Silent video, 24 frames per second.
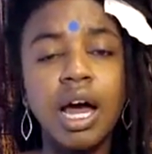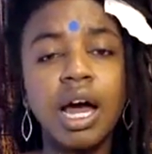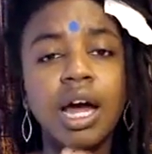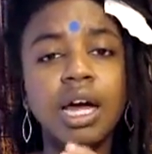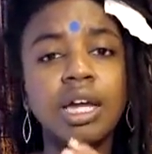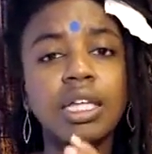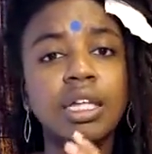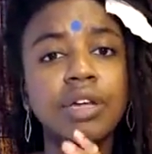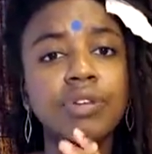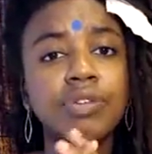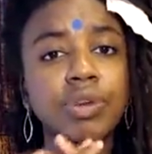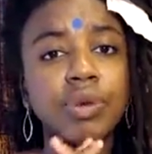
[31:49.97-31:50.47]
I
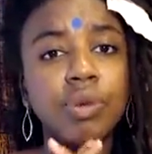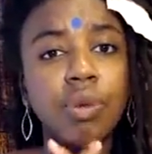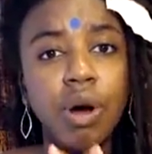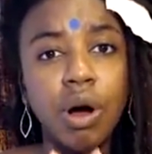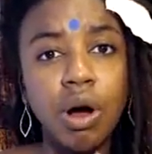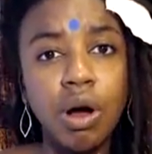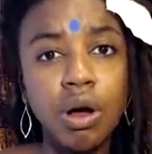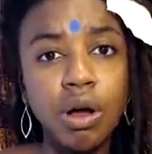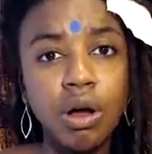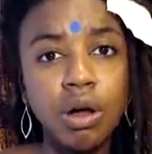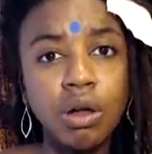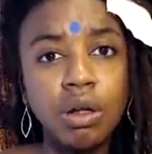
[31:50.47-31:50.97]
love you
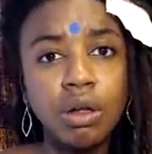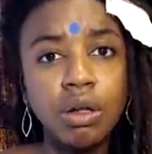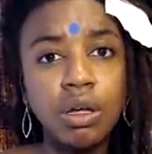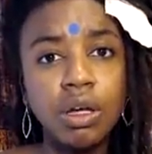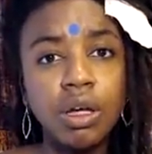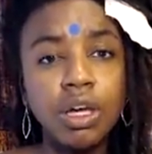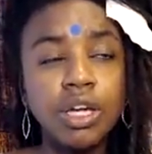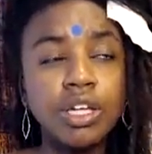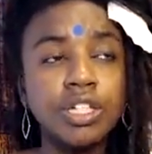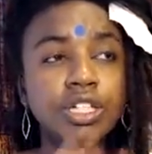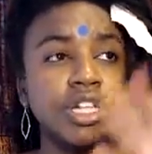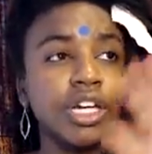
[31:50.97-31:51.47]
all.
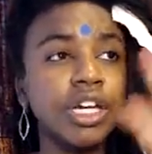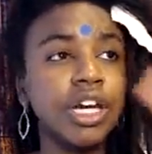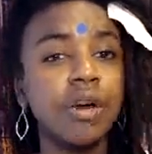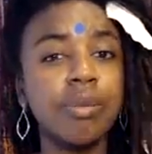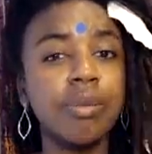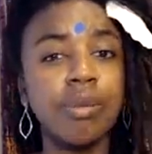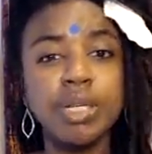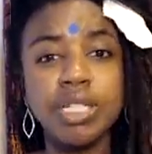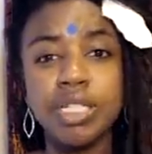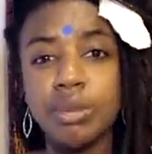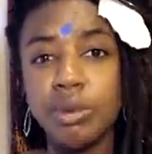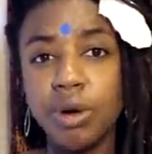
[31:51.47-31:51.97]
Check out
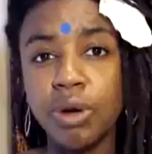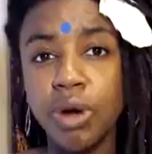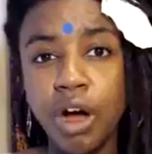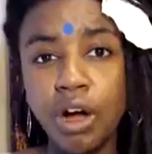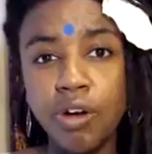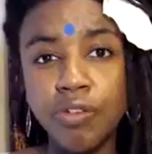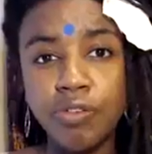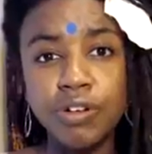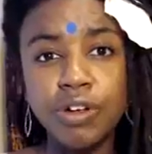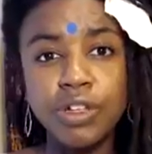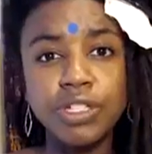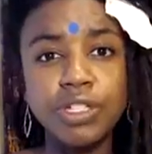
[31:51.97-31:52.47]
my summer
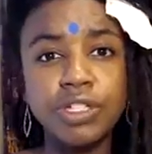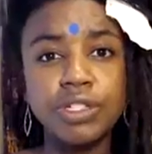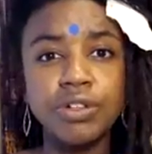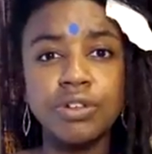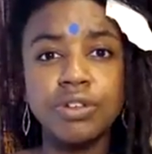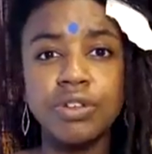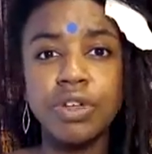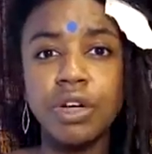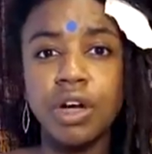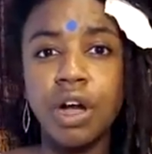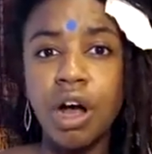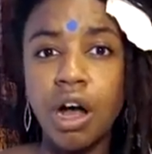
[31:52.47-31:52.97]
offerings. They're
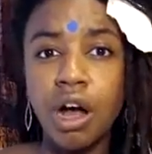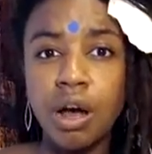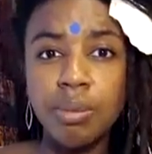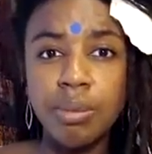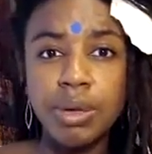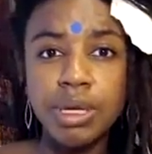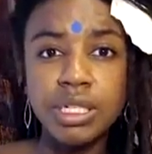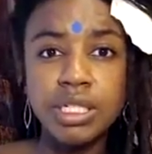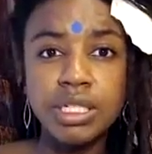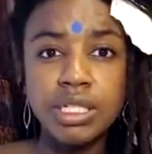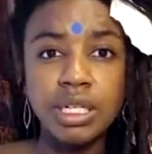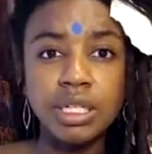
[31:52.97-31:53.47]
in the comments.